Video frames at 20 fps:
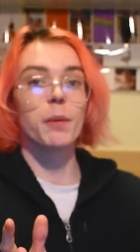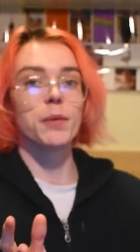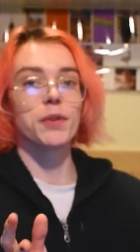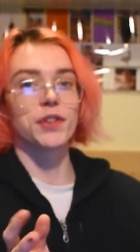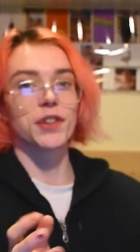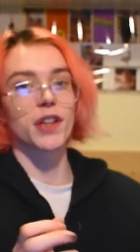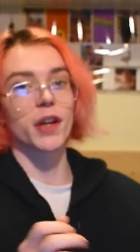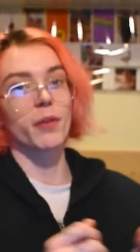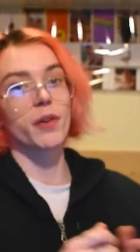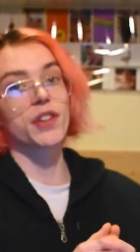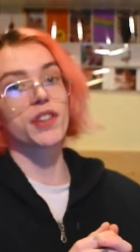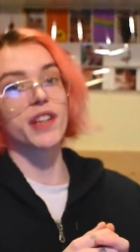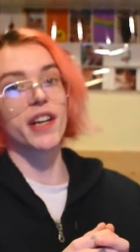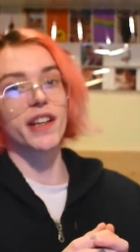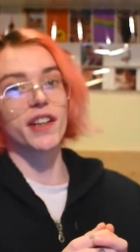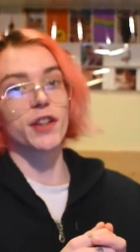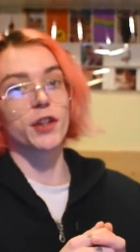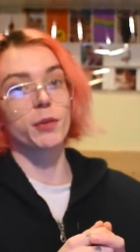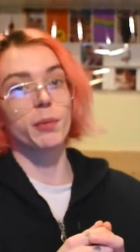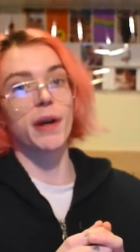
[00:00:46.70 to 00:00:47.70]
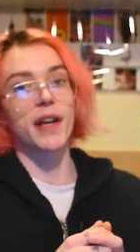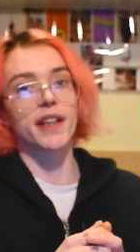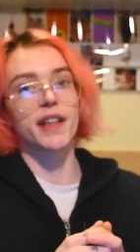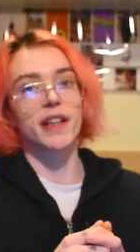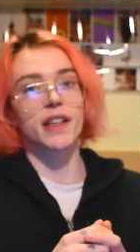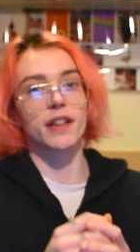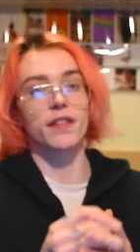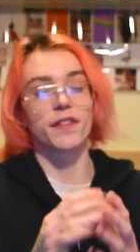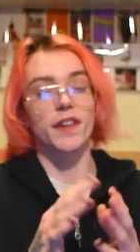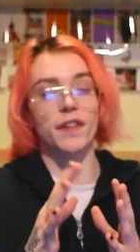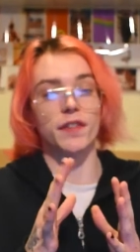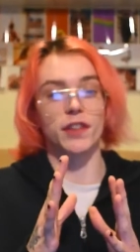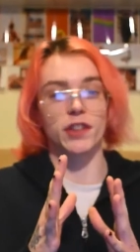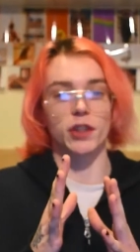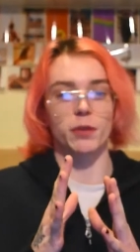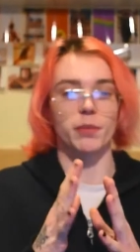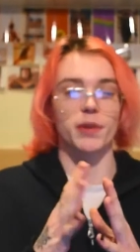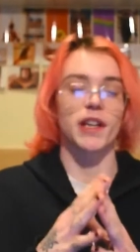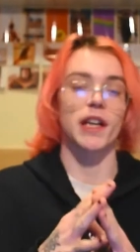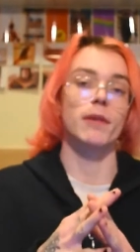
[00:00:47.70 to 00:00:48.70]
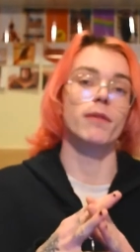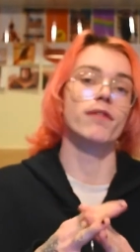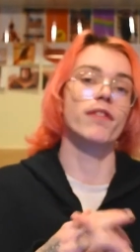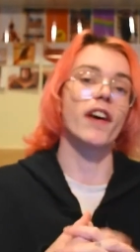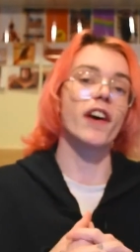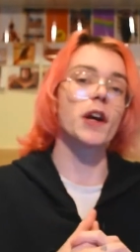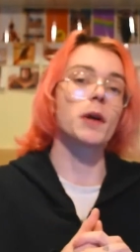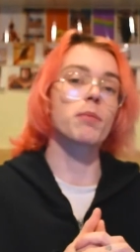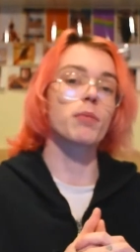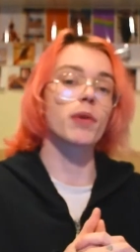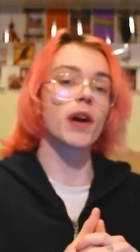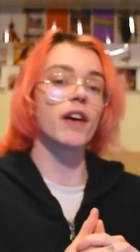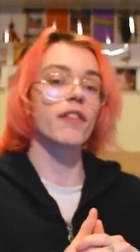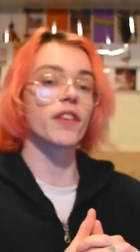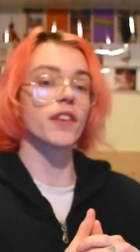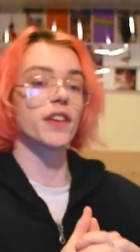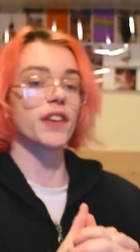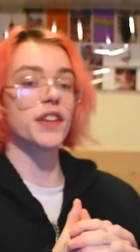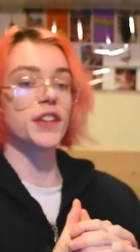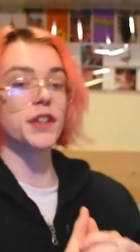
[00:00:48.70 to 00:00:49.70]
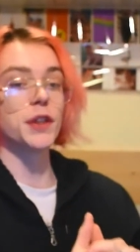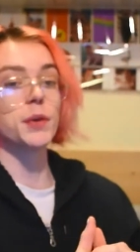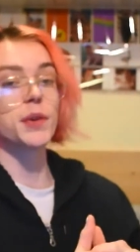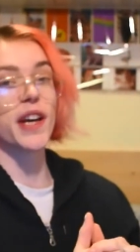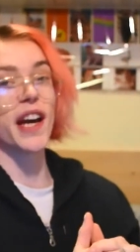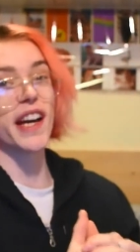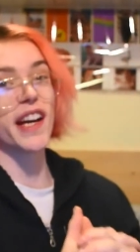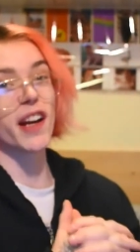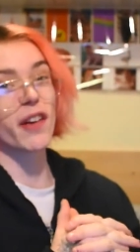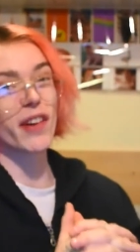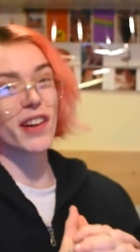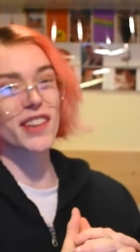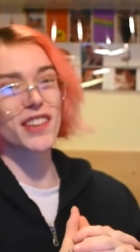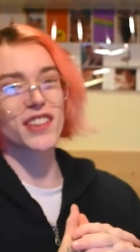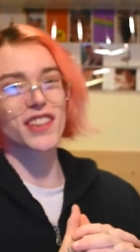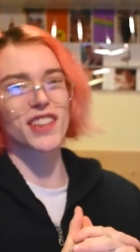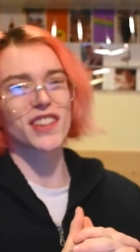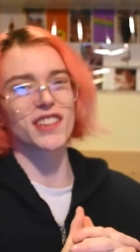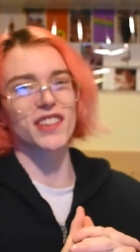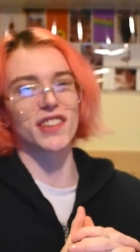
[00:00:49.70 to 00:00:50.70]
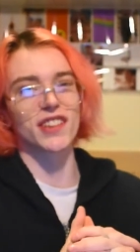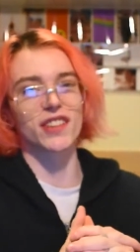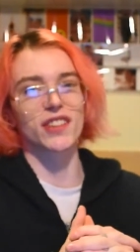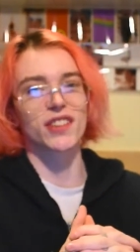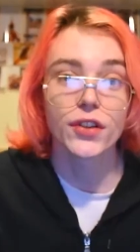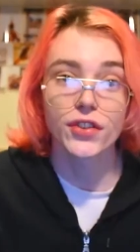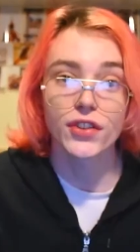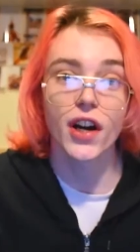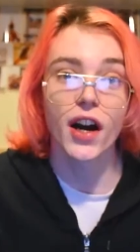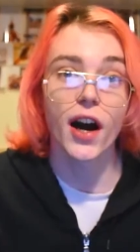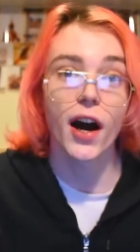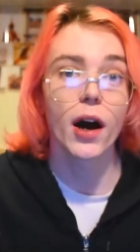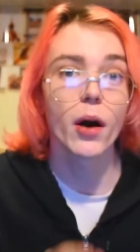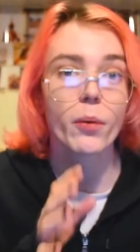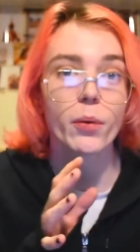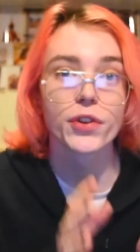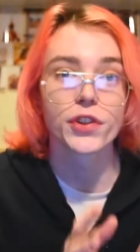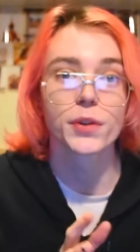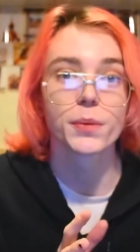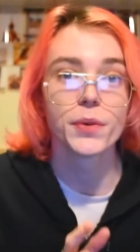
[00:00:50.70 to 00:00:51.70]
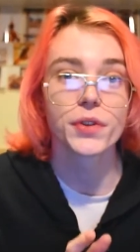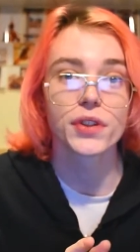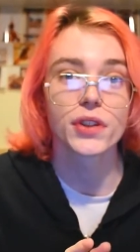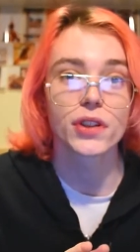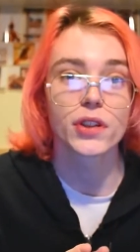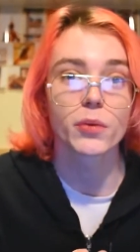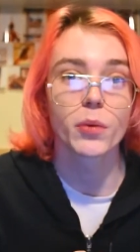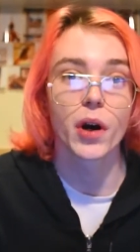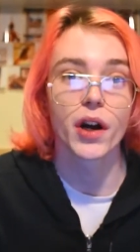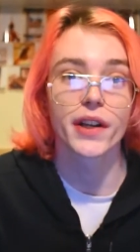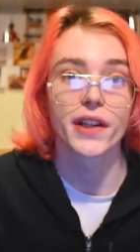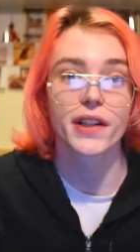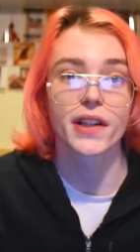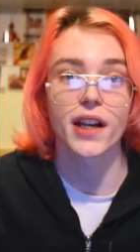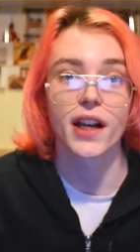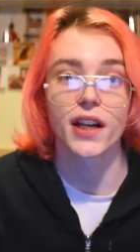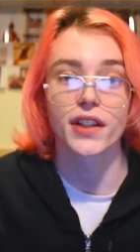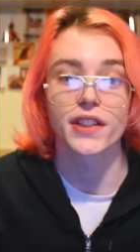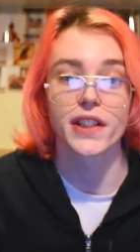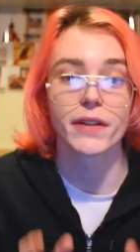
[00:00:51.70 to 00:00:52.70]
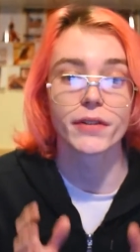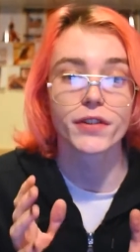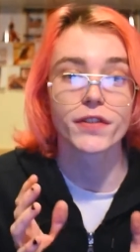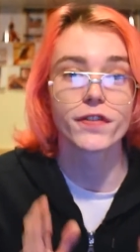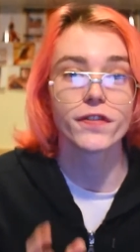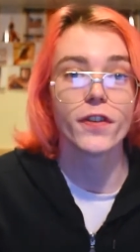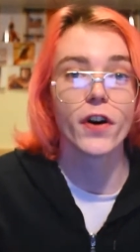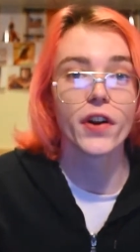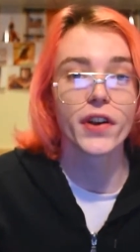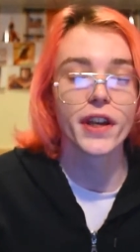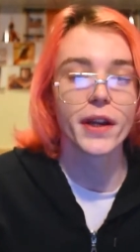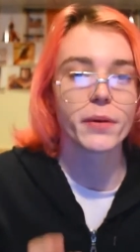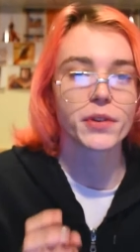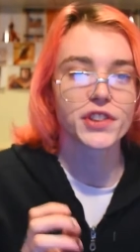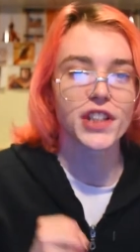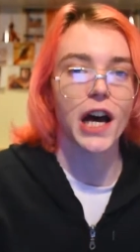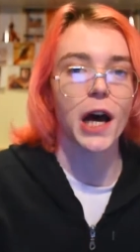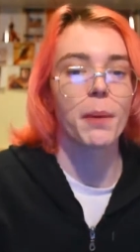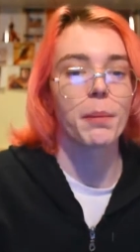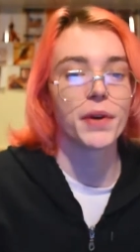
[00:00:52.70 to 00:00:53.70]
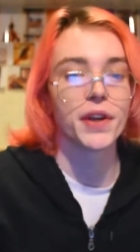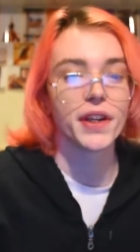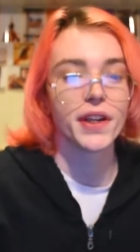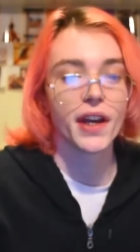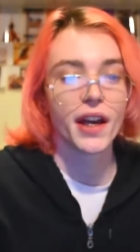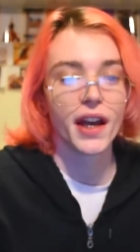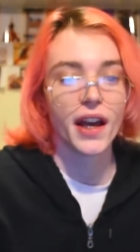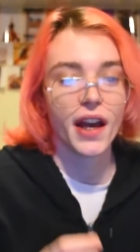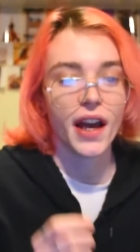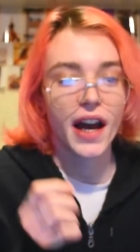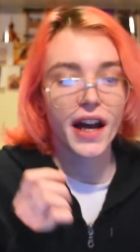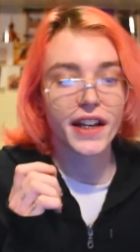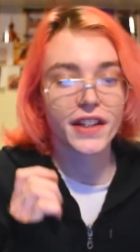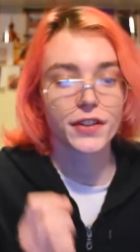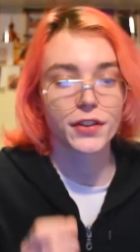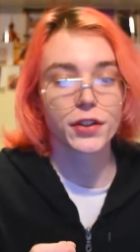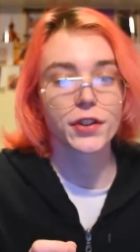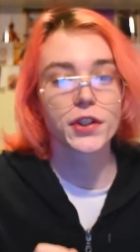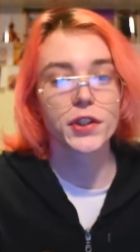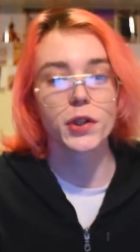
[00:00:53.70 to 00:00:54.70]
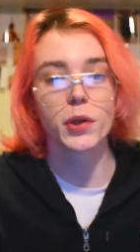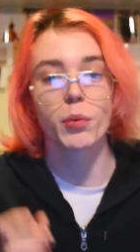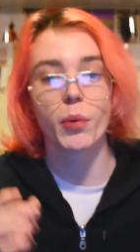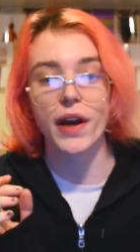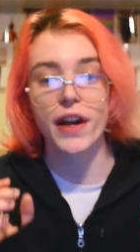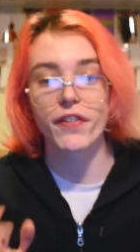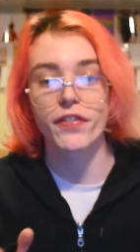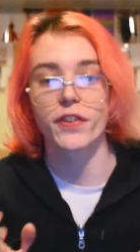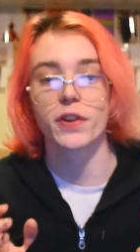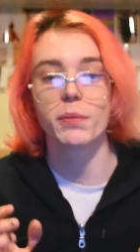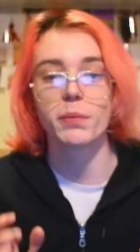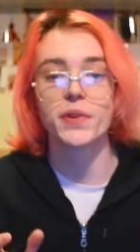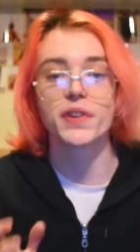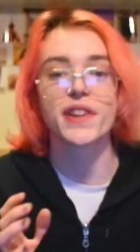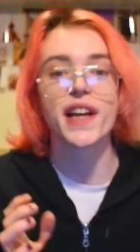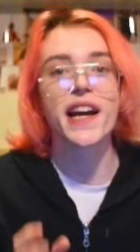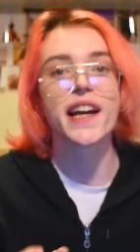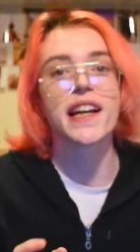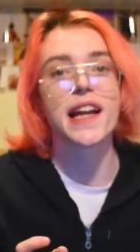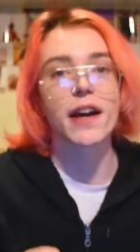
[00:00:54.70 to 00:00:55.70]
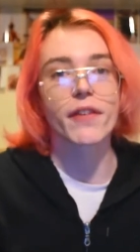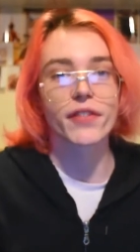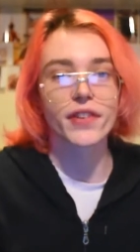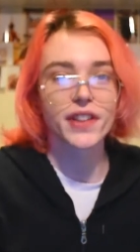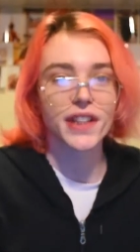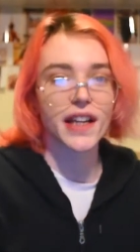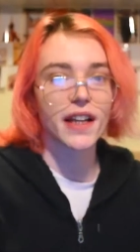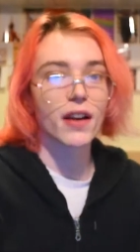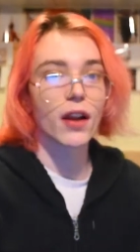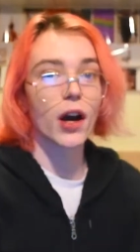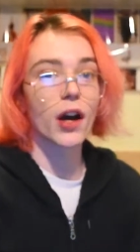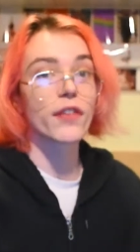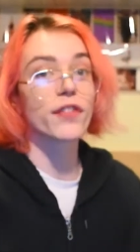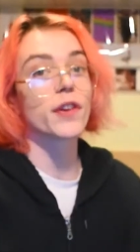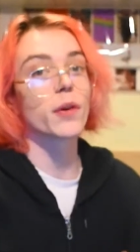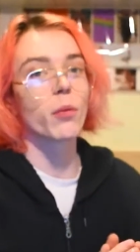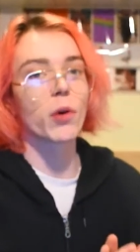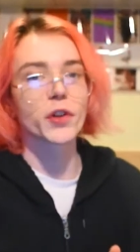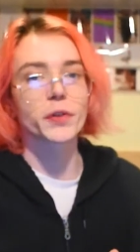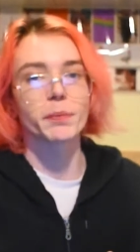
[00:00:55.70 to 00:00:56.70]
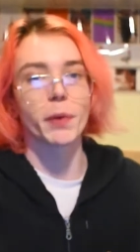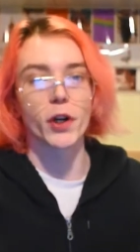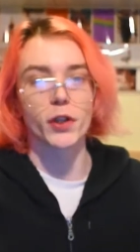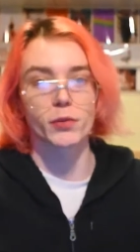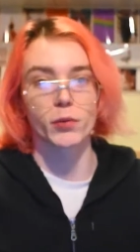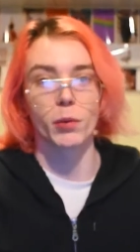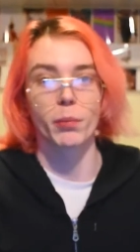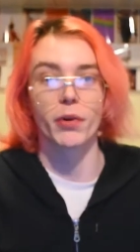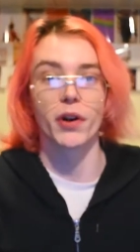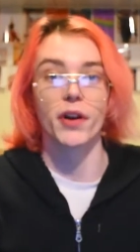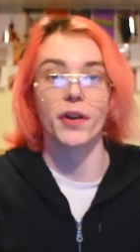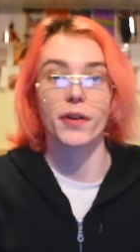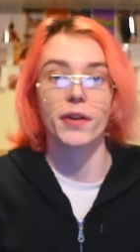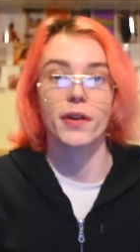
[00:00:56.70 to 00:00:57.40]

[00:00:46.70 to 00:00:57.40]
music originated in Jamaica in the 50s and became very prevalent in the UK around the 60s. Ska was the music of the working class. It was fun, it was happy, and it took you away from the mundane everyday life that was post-war Britain.